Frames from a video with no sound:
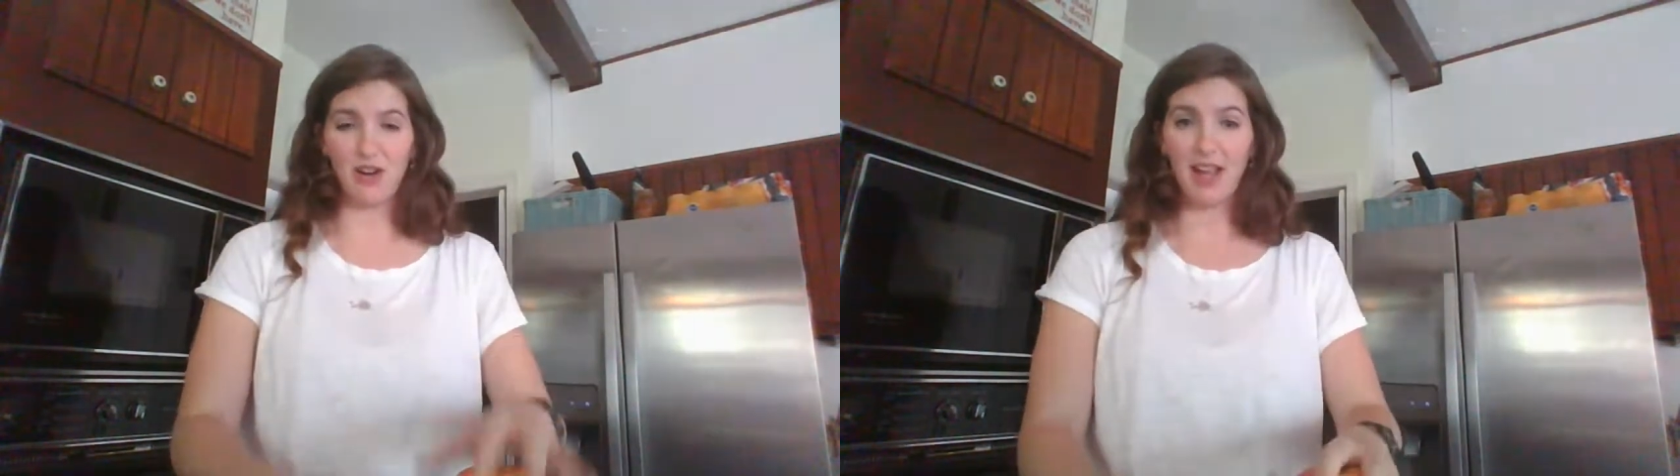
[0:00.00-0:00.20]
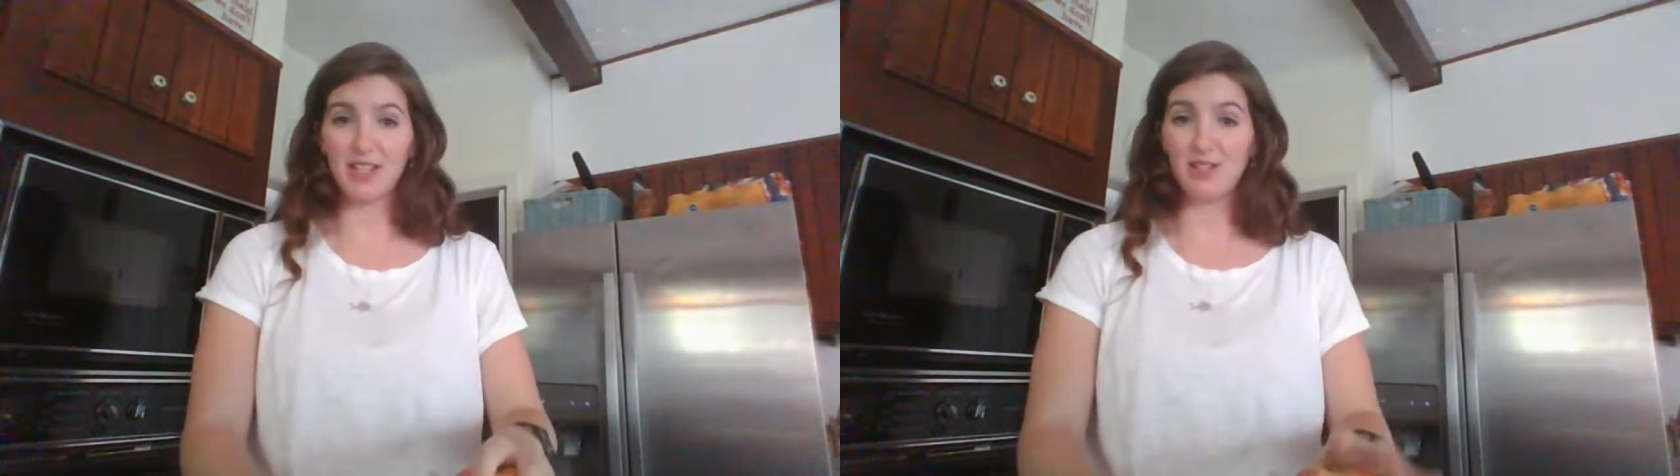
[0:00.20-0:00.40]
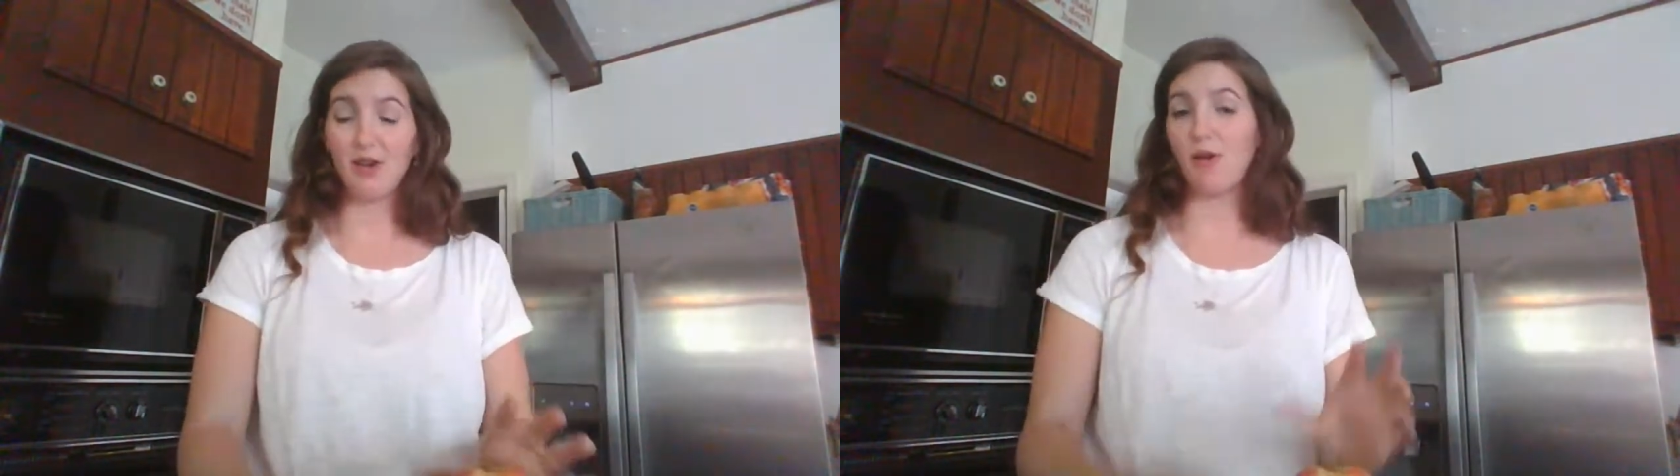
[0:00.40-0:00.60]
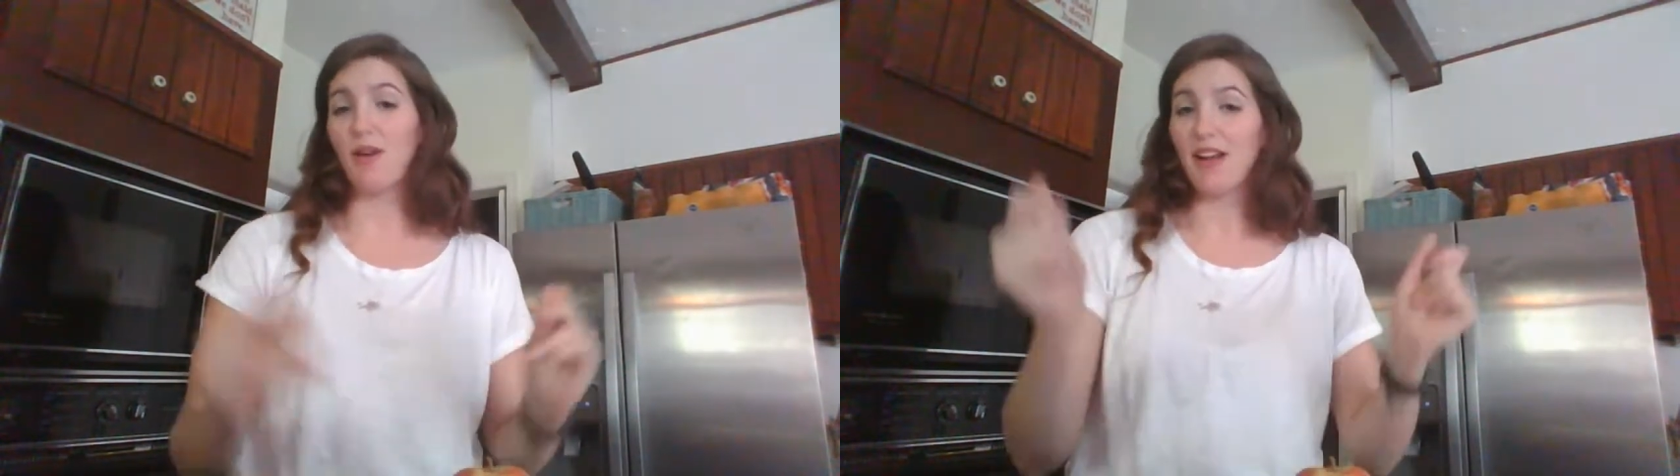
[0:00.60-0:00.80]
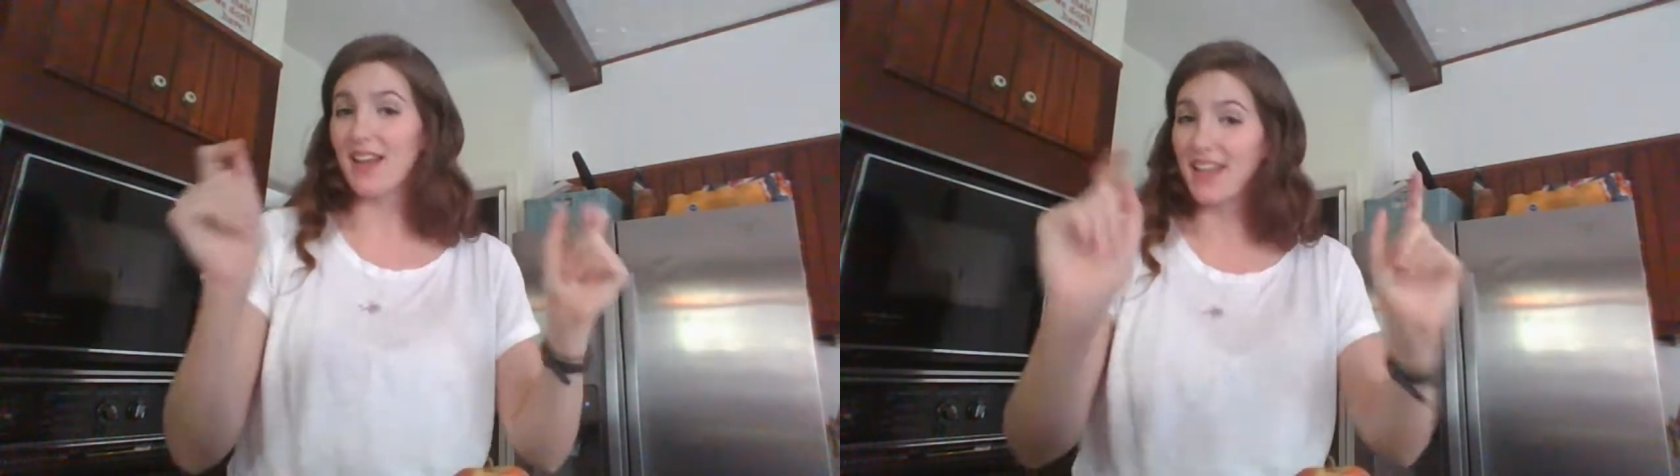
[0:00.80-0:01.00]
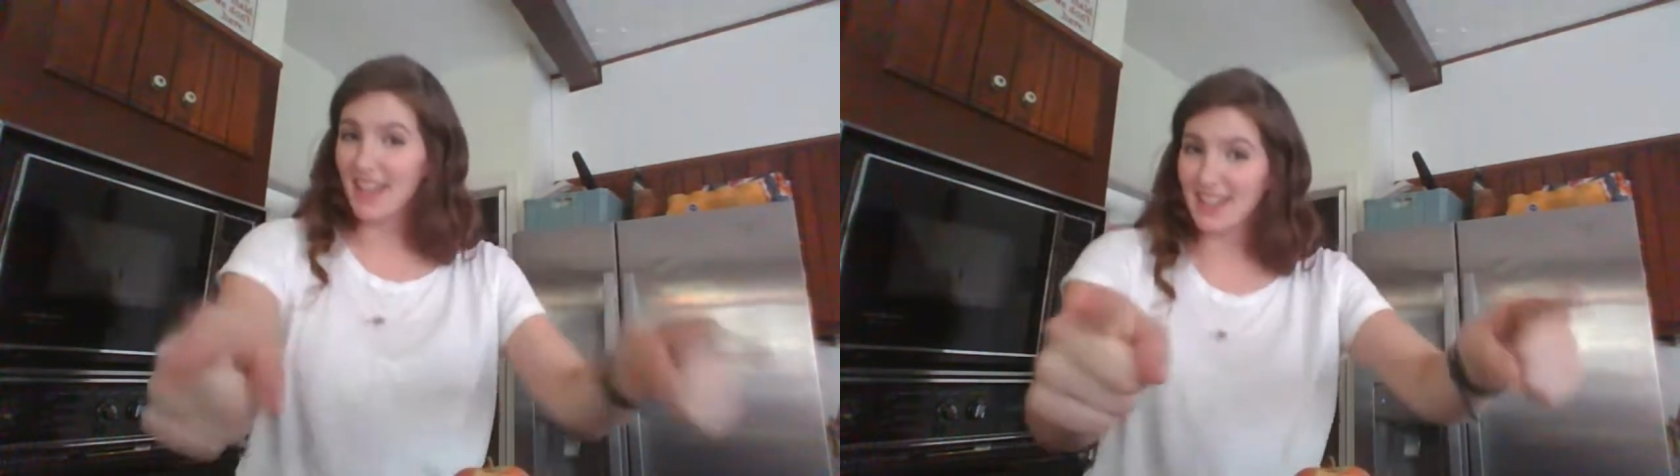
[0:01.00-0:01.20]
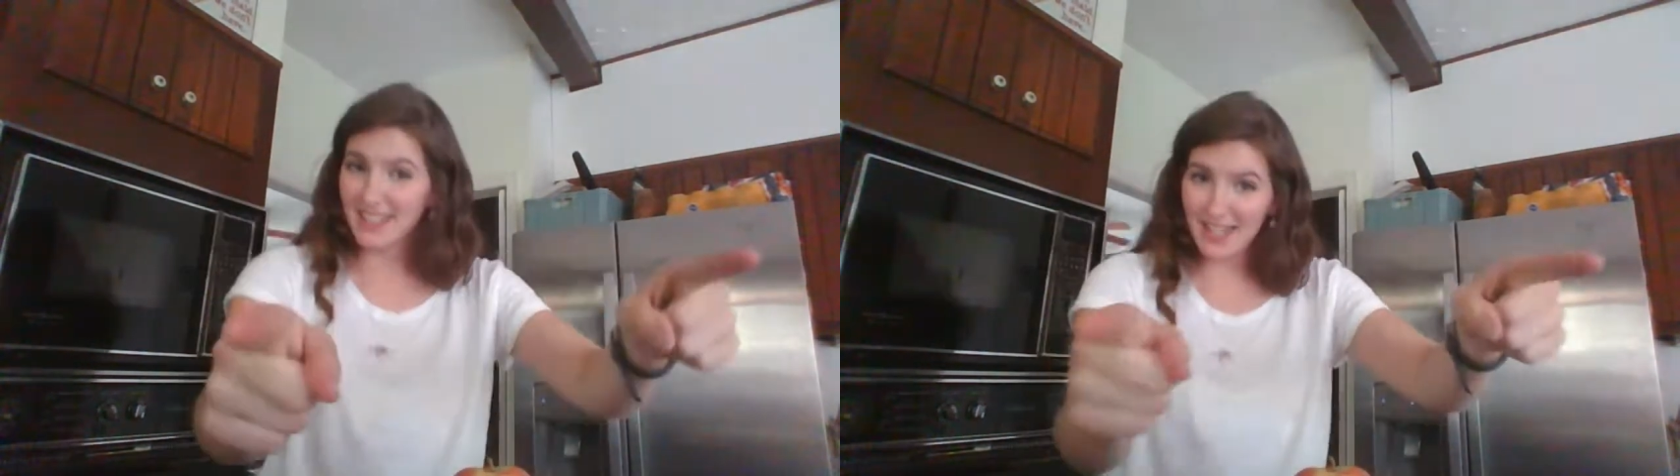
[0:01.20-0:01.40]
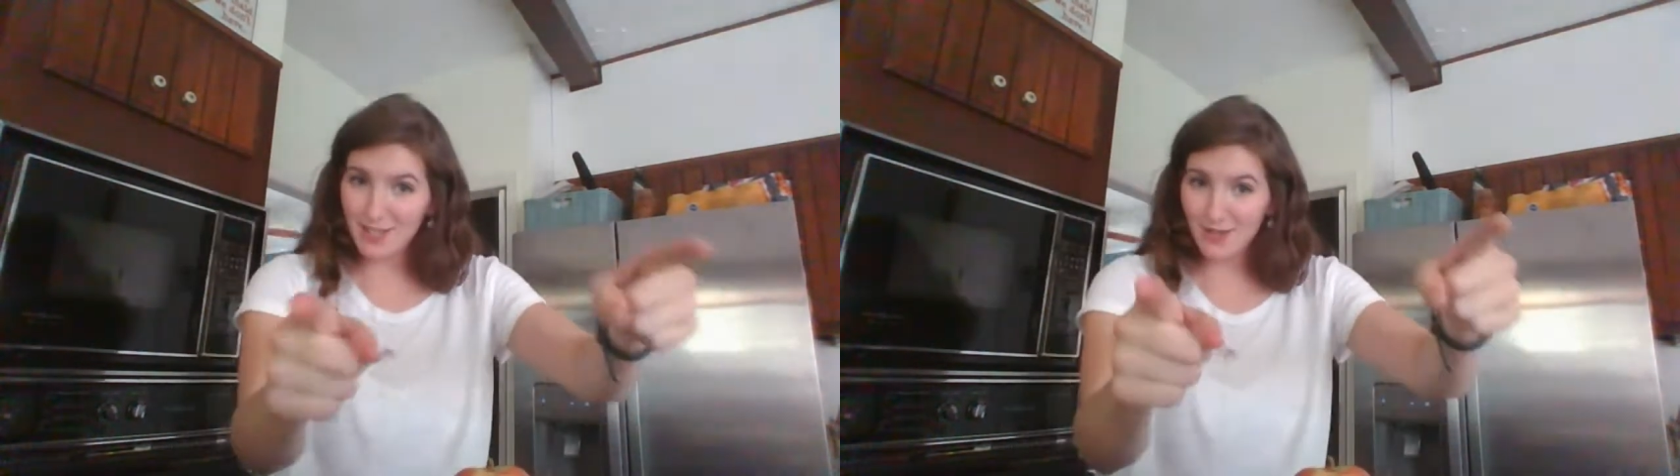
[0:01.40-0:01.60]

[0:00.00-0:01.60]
All right. So stay